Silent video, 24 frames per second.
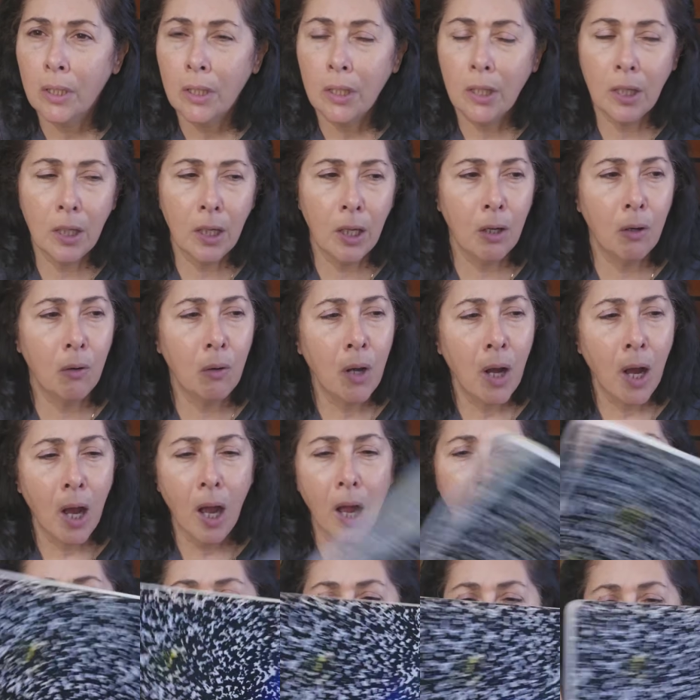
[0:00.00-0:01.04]
you know,
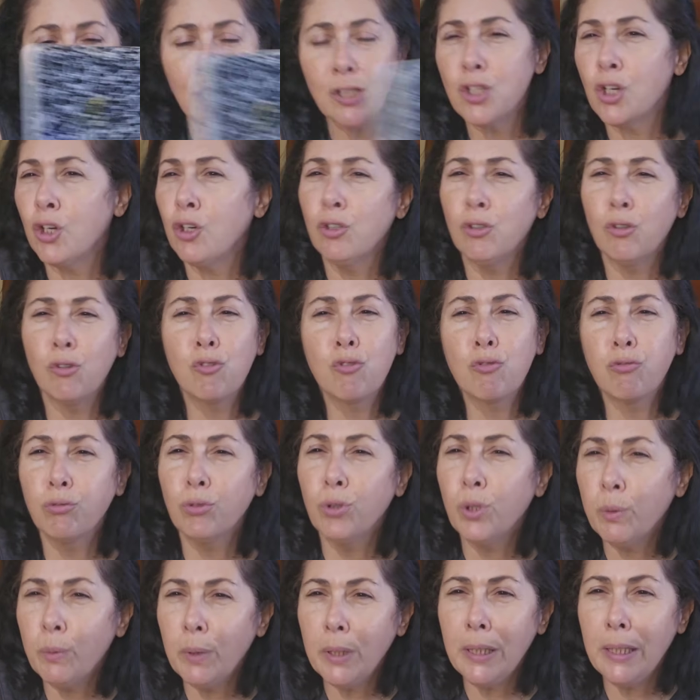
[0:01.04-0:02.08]
my journal's
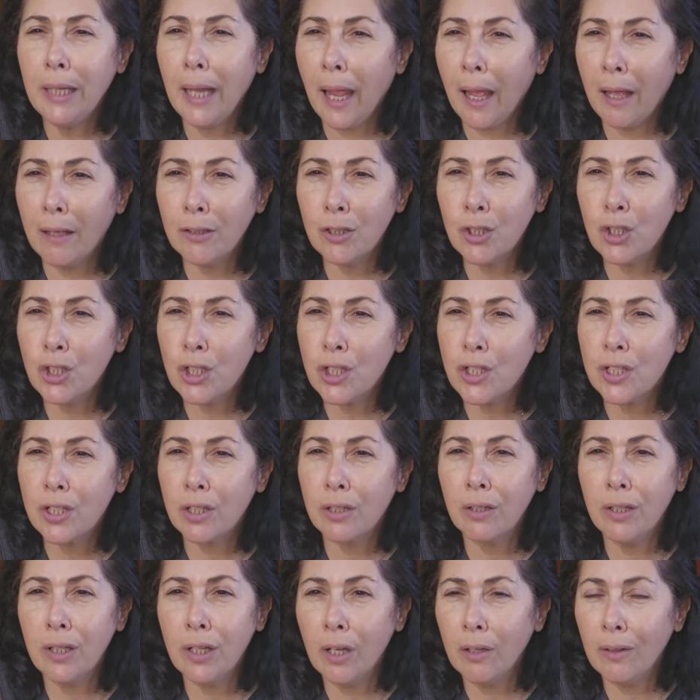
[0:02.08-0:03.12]
ruined now. It's just,
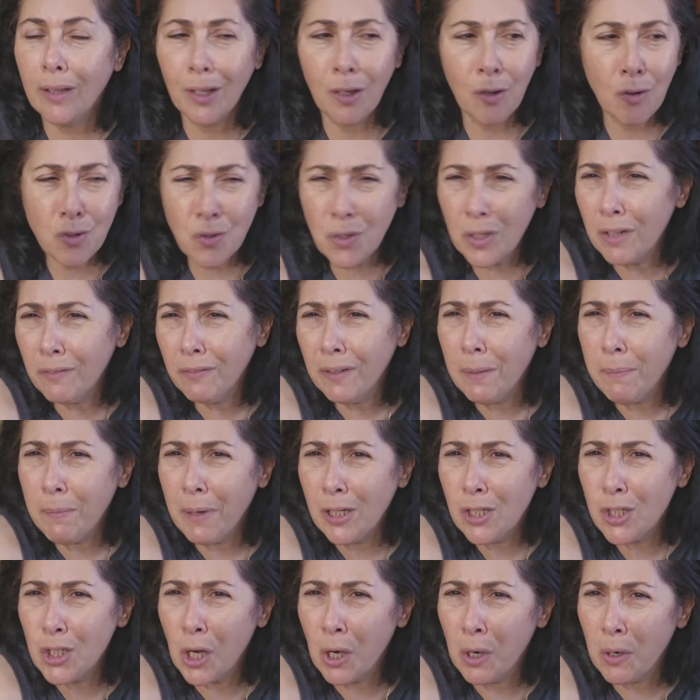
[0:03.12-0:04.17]
you know, like, who's going to read
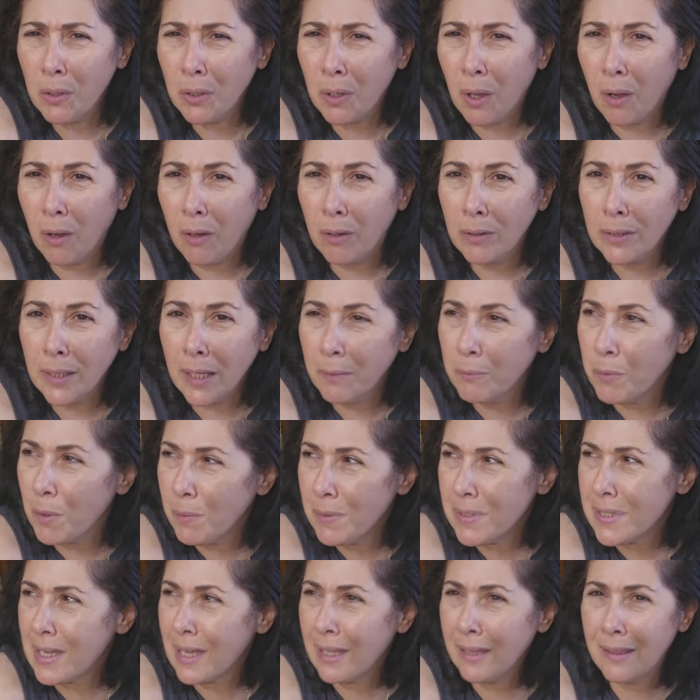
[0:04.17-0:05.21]
my journal? Like, what
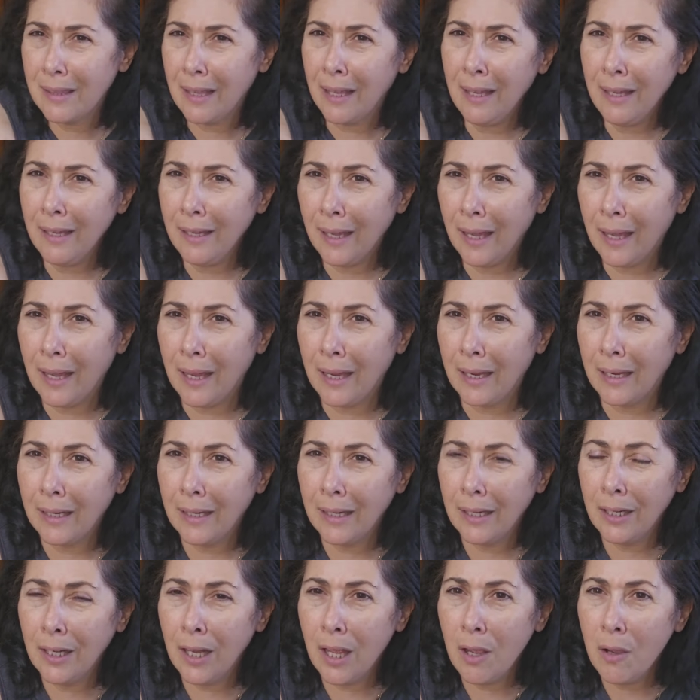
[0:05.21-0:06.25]
was I thinking,
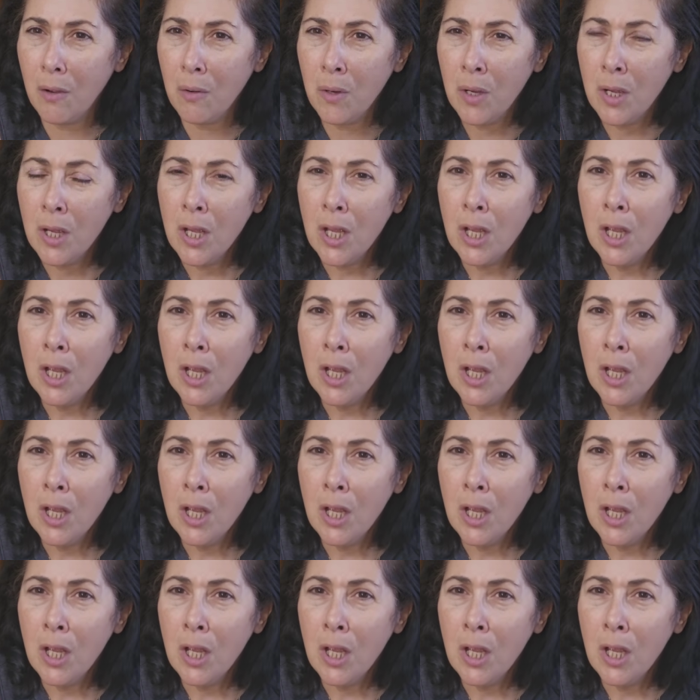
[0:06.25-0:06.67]
you know?